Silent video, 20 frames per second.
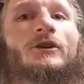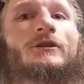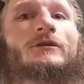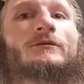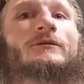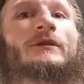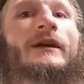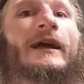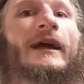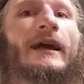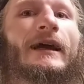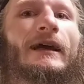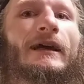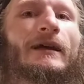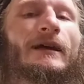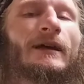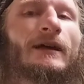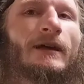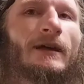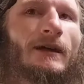
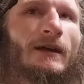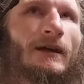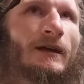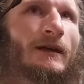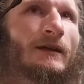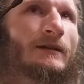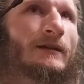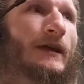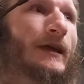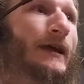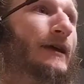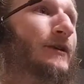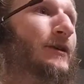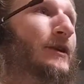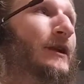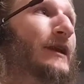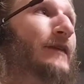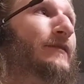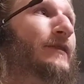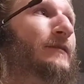
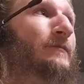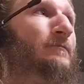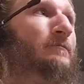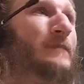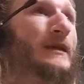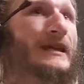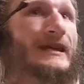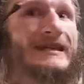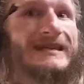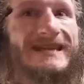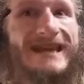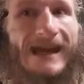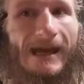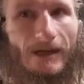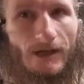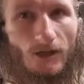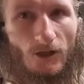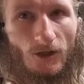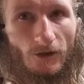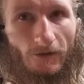could even
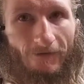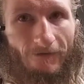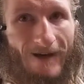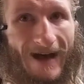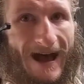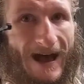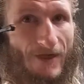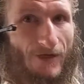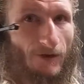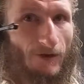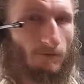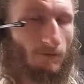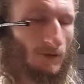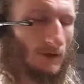begin to fathom.